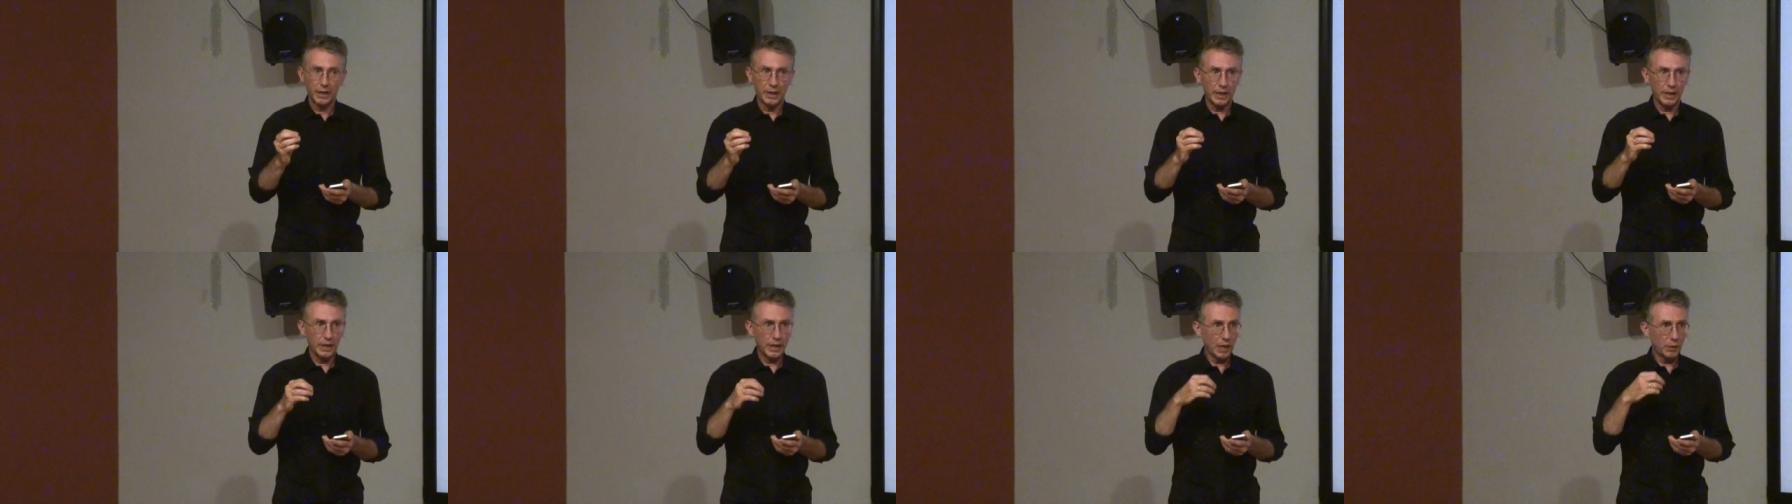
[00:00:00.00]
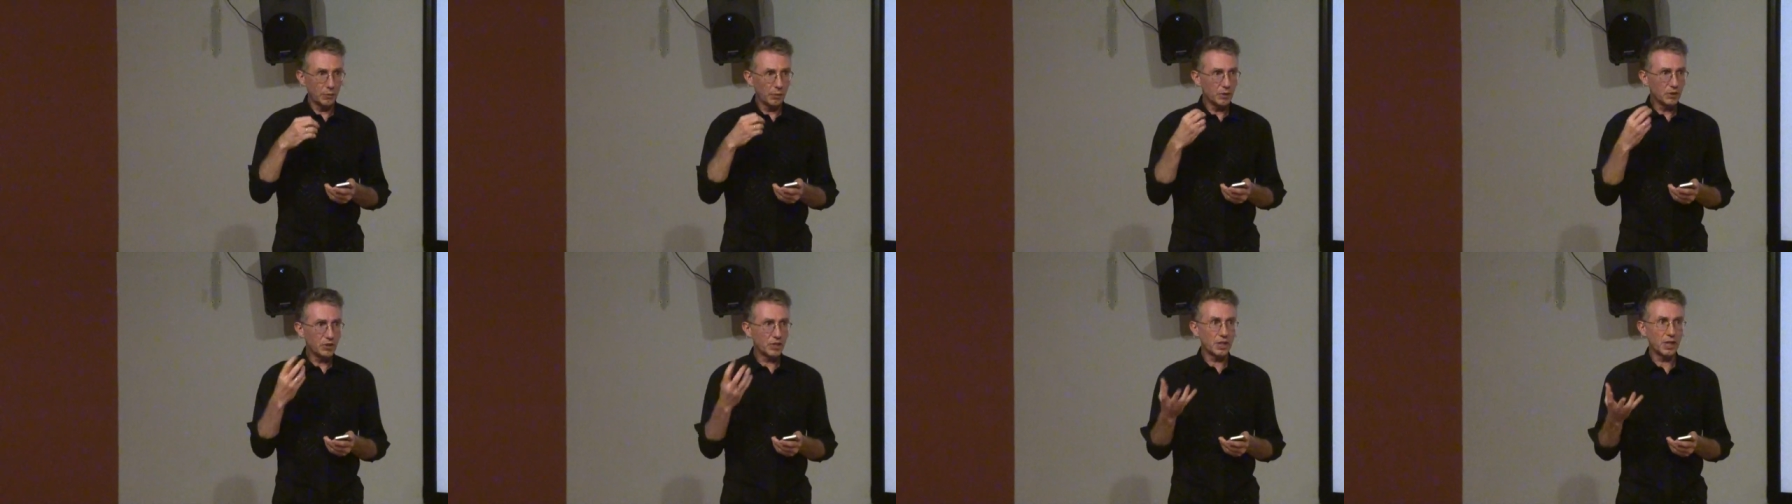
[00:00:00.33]
And I
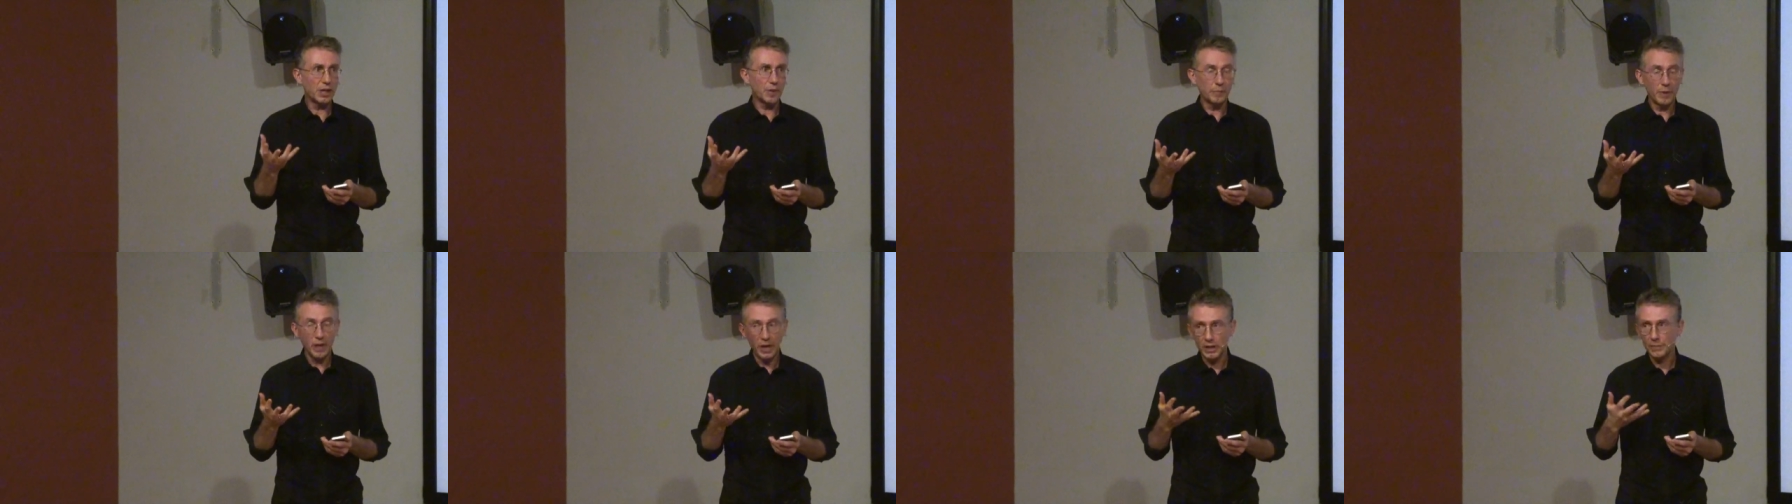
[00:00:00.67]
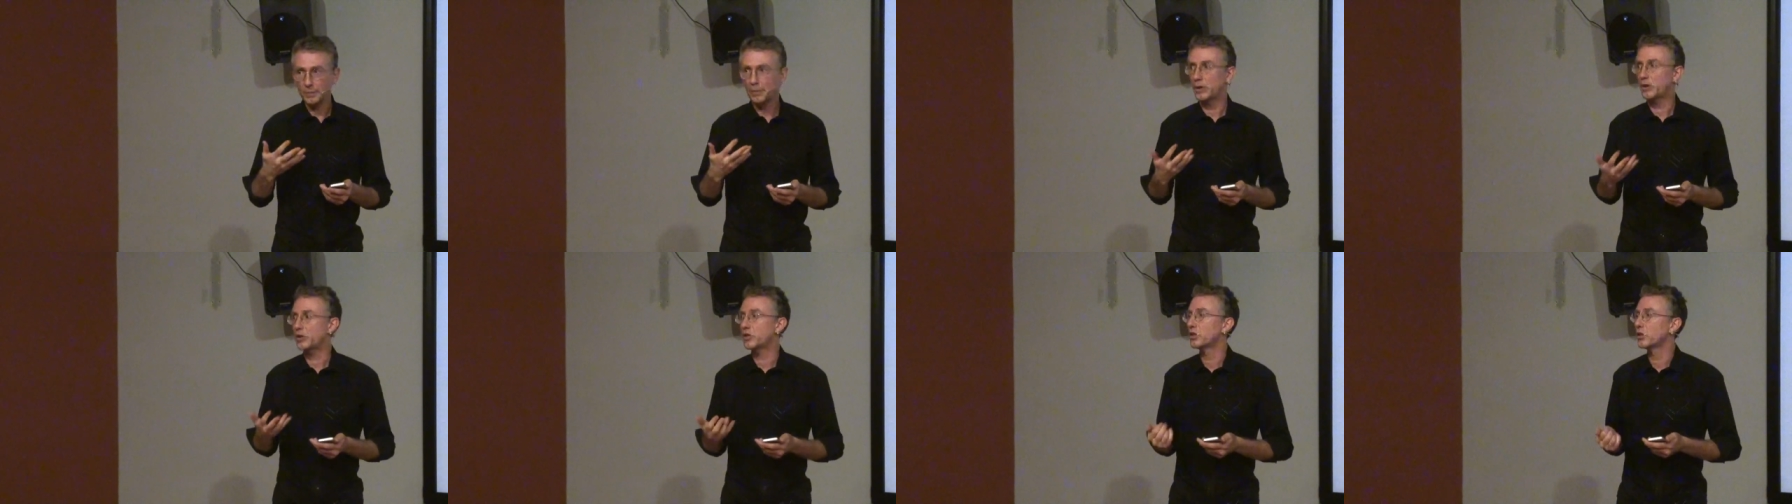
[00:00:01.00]
will share my
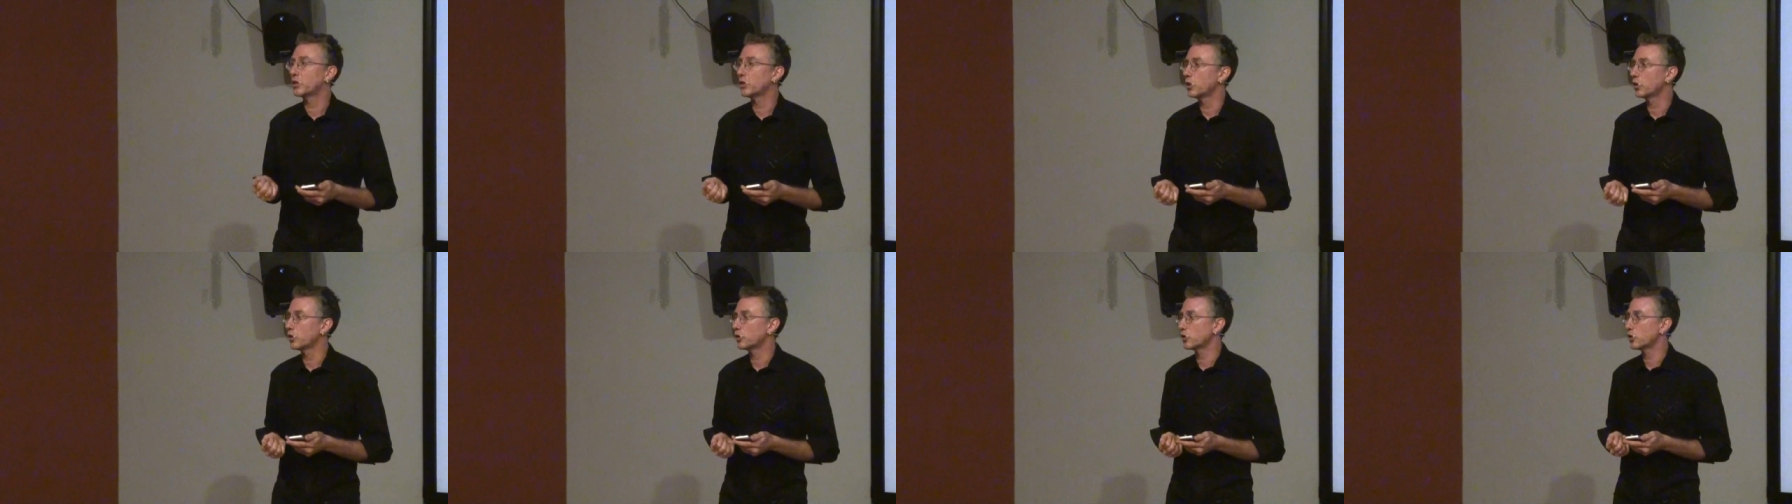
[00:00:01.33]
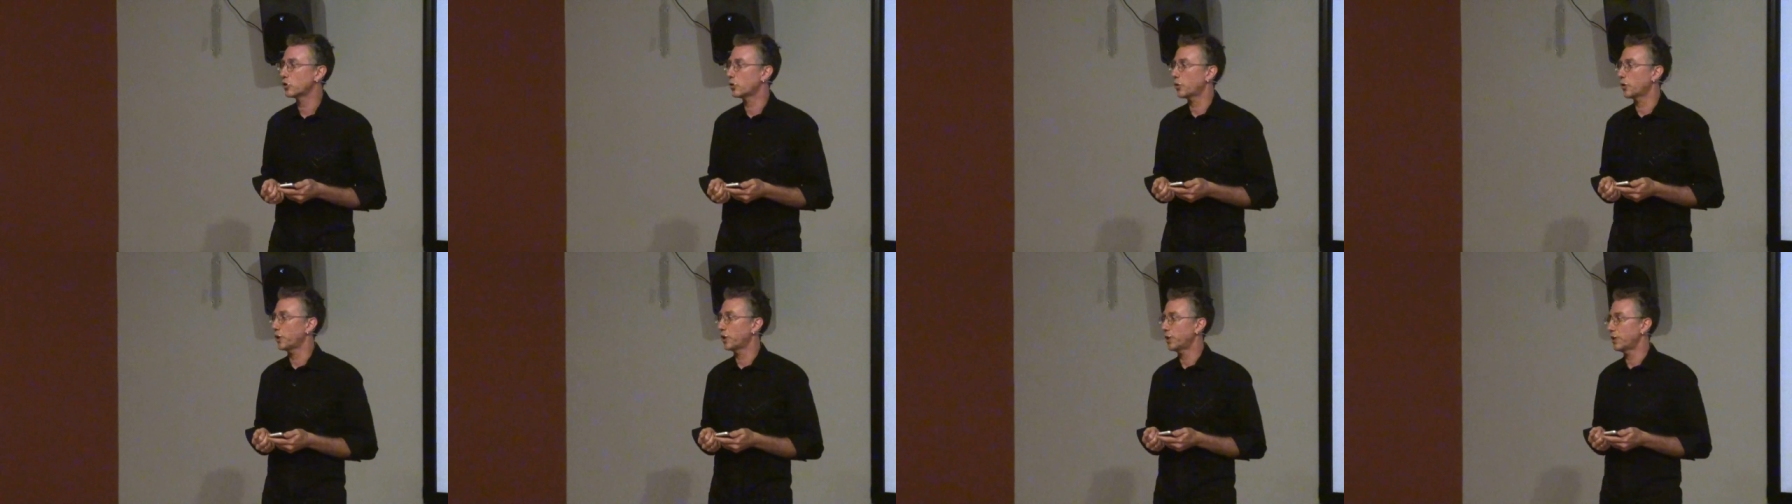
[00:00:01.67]
personal
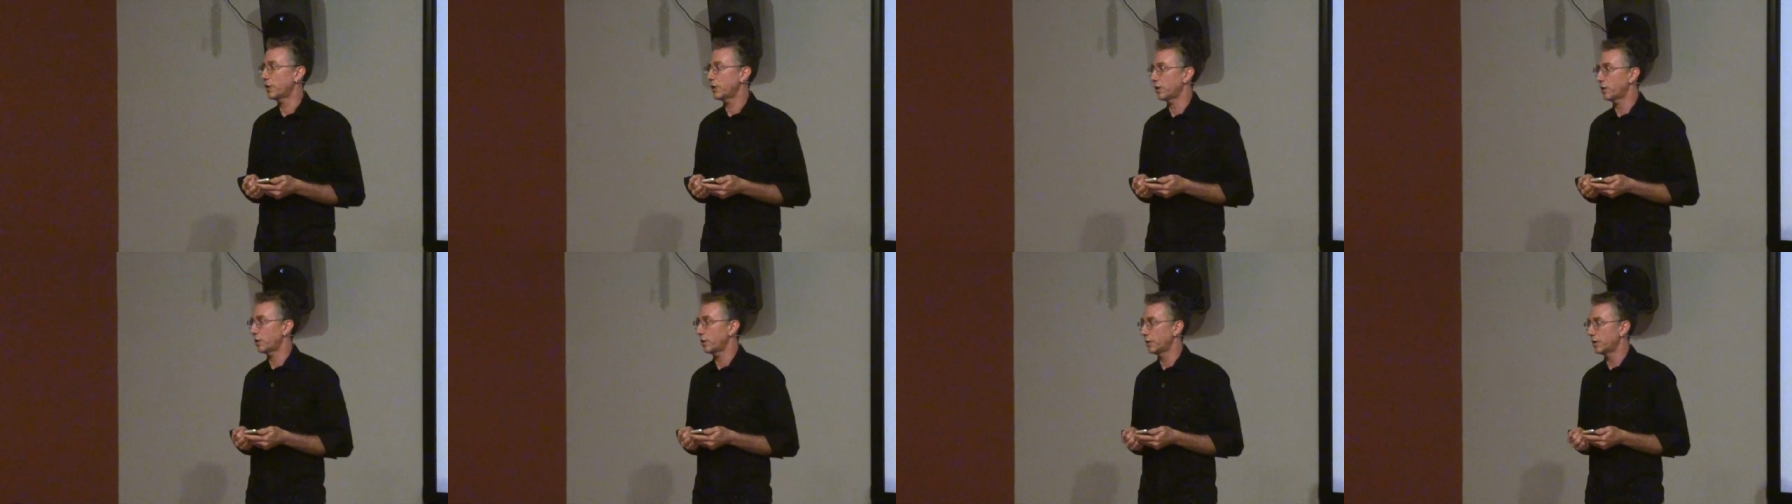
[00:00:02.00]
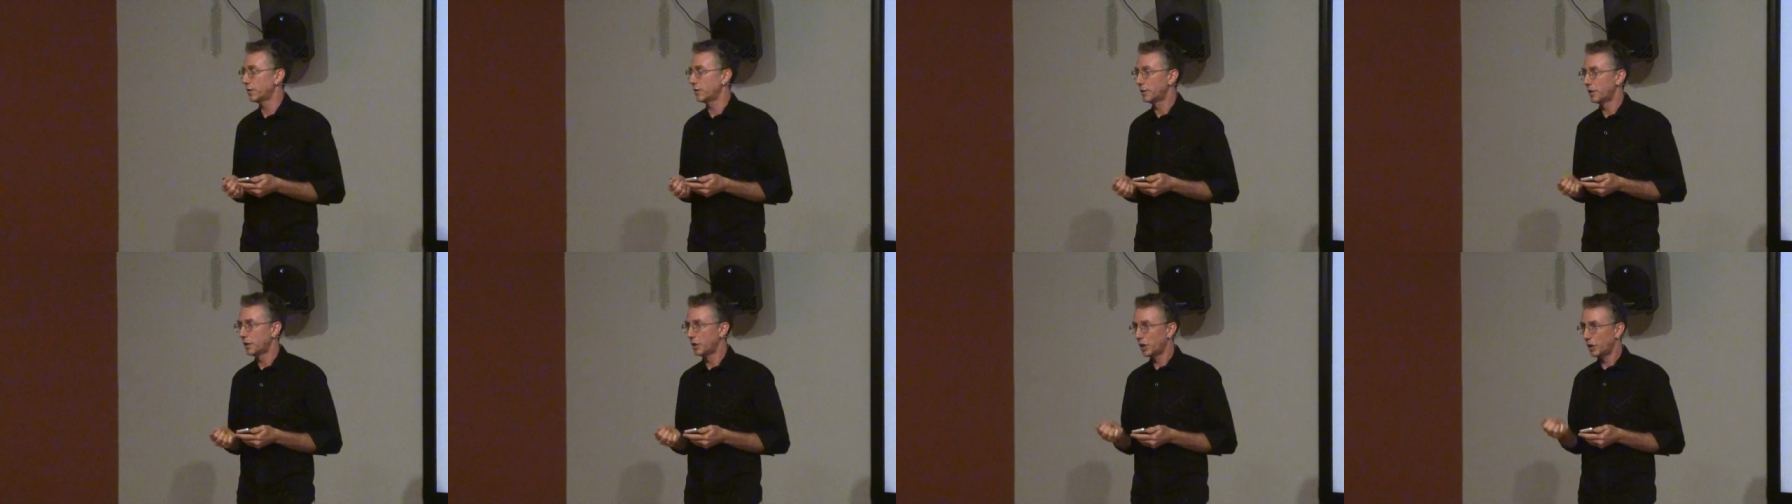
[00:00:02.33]
story here.